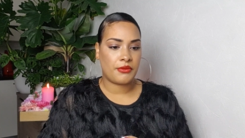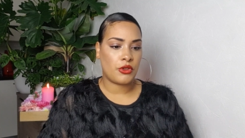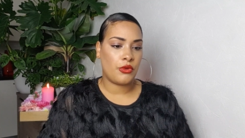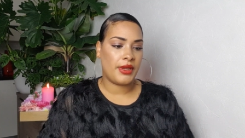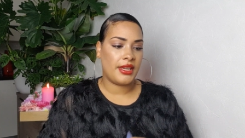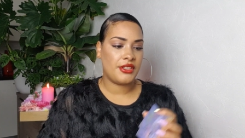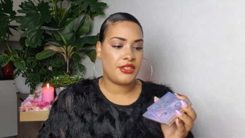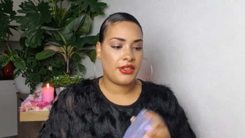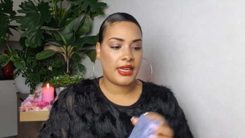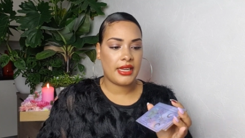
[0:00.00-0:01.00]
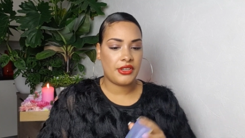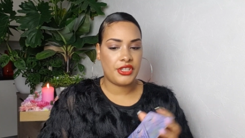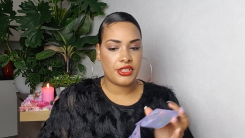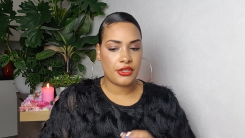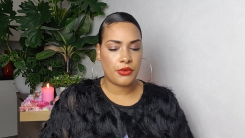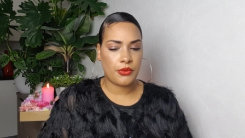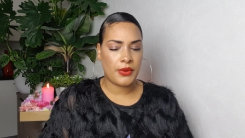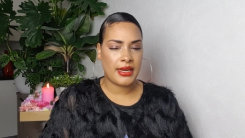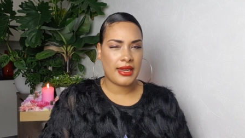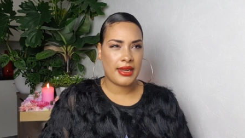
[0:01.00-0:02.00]
Going into your energy. So
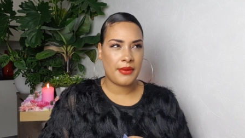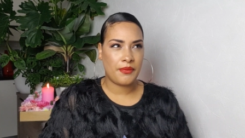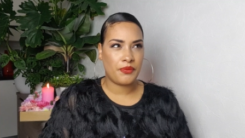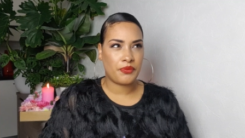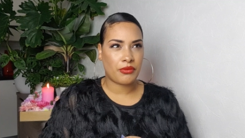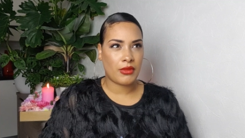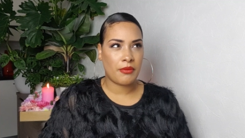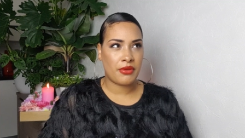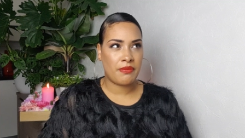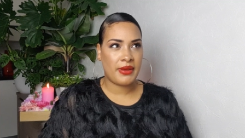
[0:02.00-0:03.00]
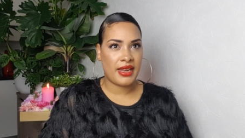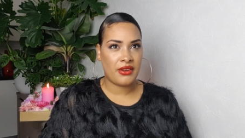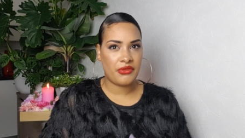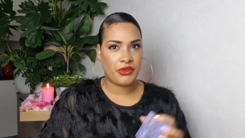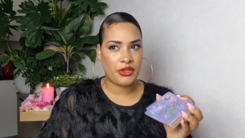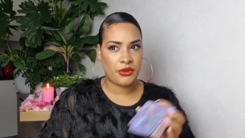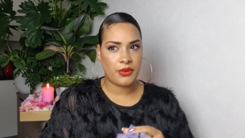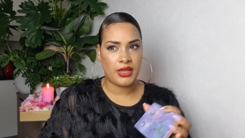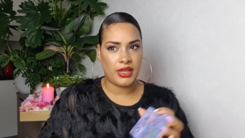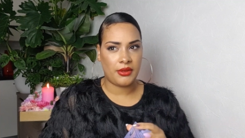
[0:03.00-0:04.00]
when I prepared for your
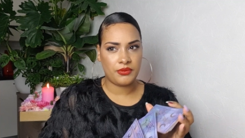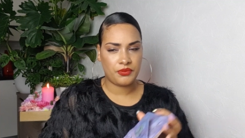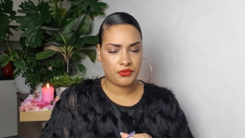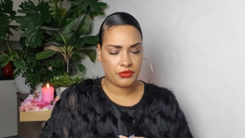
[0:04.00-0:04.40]
reading,